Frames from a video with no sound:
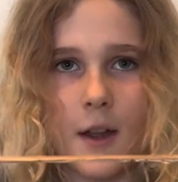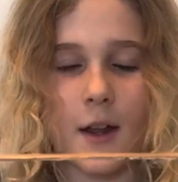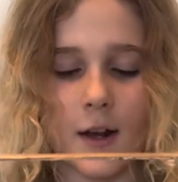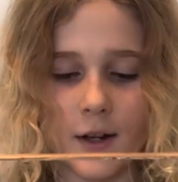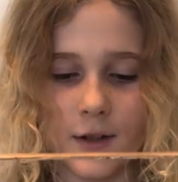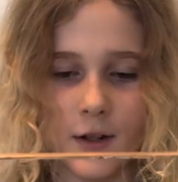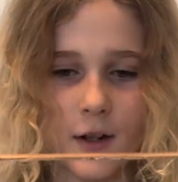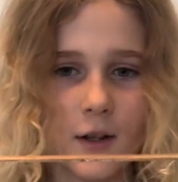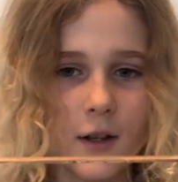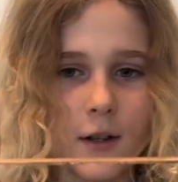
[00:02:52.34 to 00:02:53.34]
And
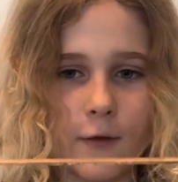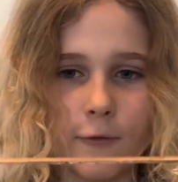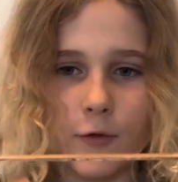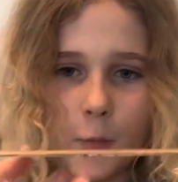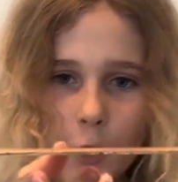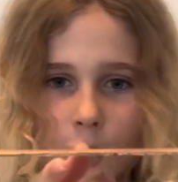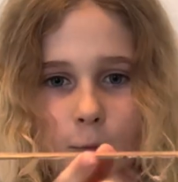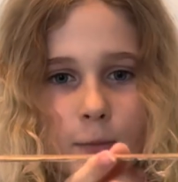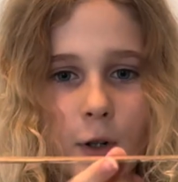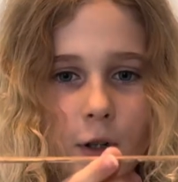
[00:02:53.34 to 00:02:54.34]
if the
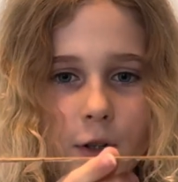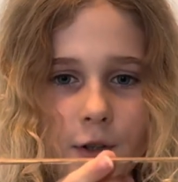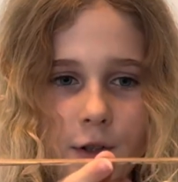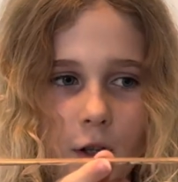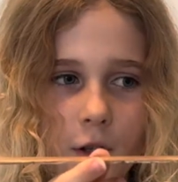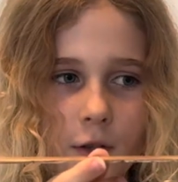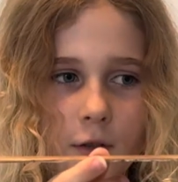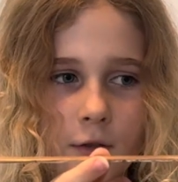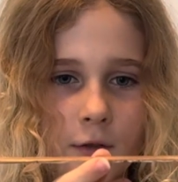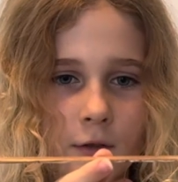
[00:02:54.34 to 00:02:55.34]
bottom part is gone,
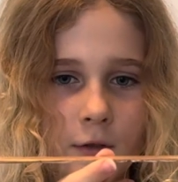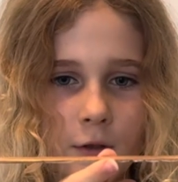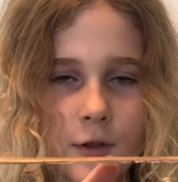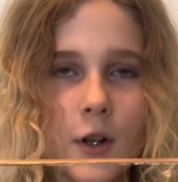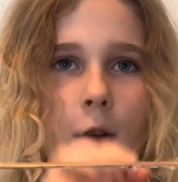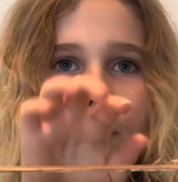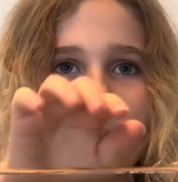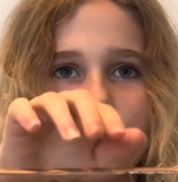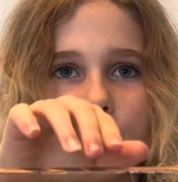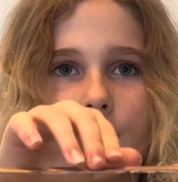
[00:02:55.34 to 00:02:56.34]
the top
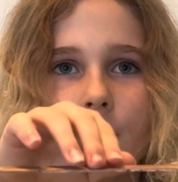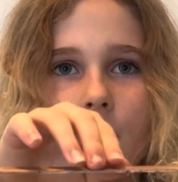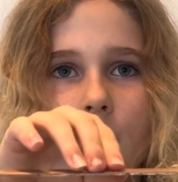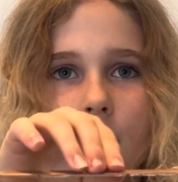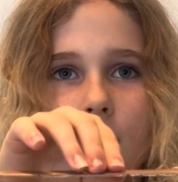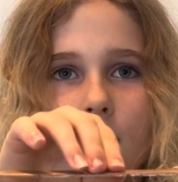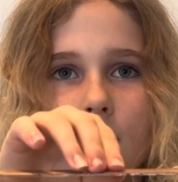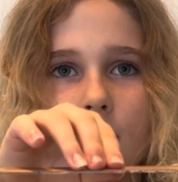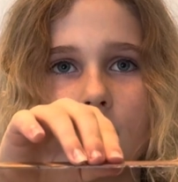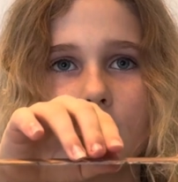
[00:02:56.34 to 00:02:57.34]
part is gone.
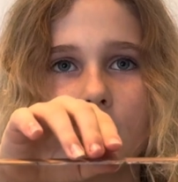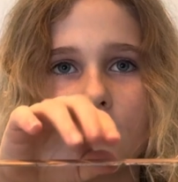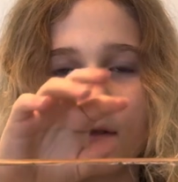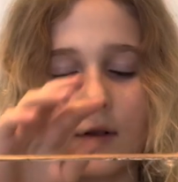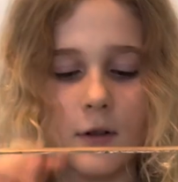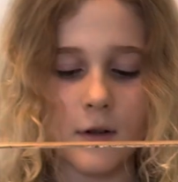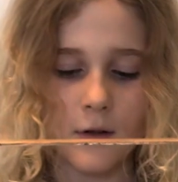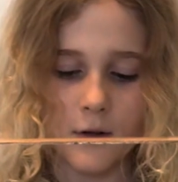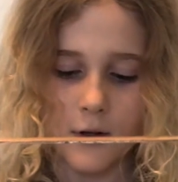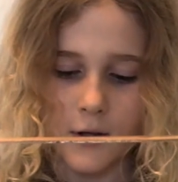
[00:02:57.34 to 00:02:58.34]

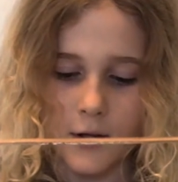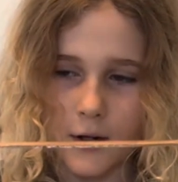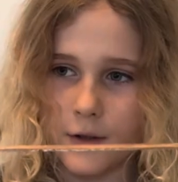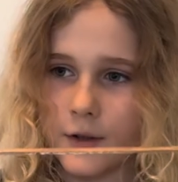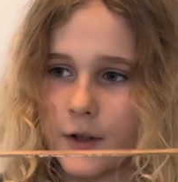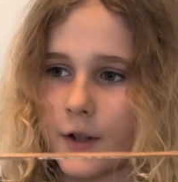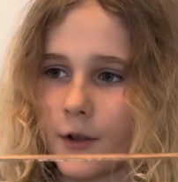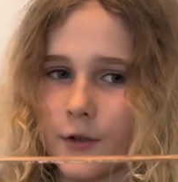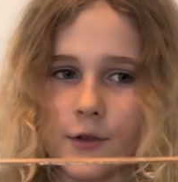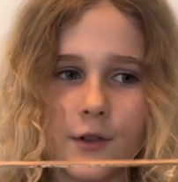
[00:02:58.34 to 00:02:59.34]
And
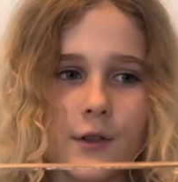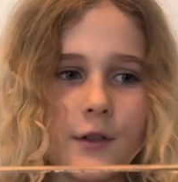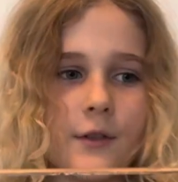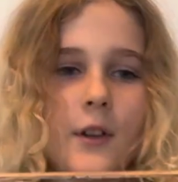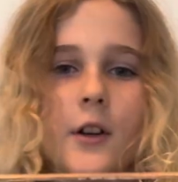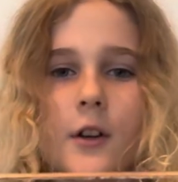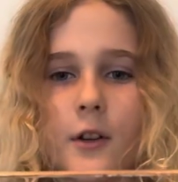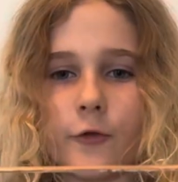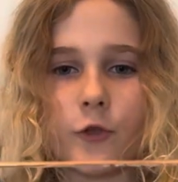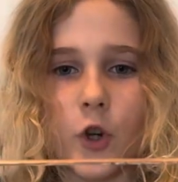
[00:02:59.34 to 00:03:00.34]
here's the
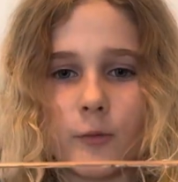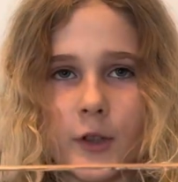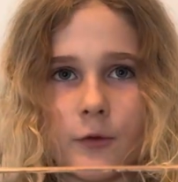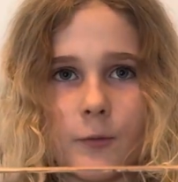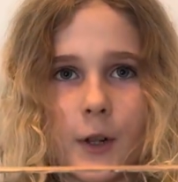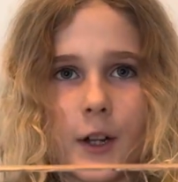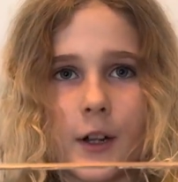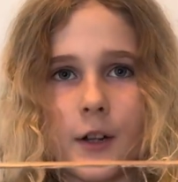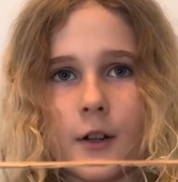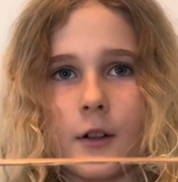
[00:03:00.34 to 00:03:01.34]
Roman
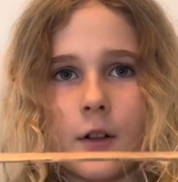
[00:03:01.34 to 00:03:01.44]
way.